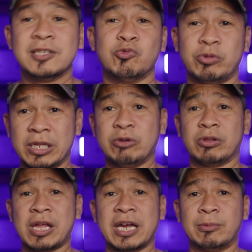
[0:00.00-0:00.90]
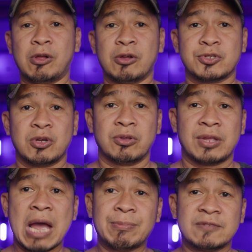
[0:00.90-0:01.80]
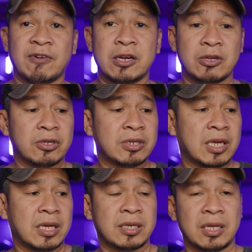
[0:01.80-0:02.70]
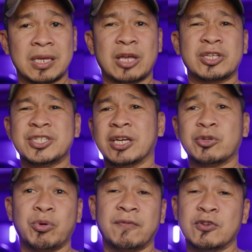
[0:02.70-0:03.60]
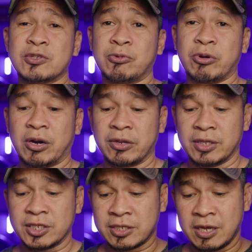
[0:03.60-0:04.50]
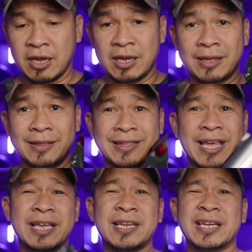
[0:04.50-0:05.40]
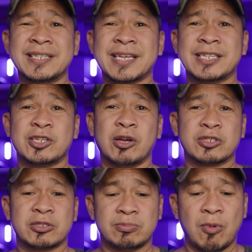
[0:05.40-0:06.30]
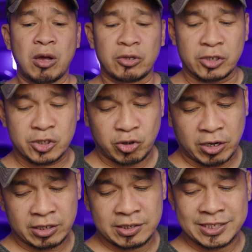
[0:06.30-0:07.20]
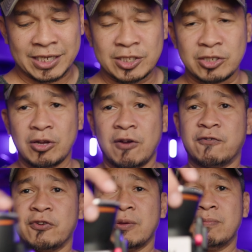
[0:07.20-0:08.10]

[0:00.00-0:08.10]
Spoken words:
really reliable. Also, the app is very good, and yeah, you can see other reviews regarding this. Then I decided to go smaller, so I decided to go for the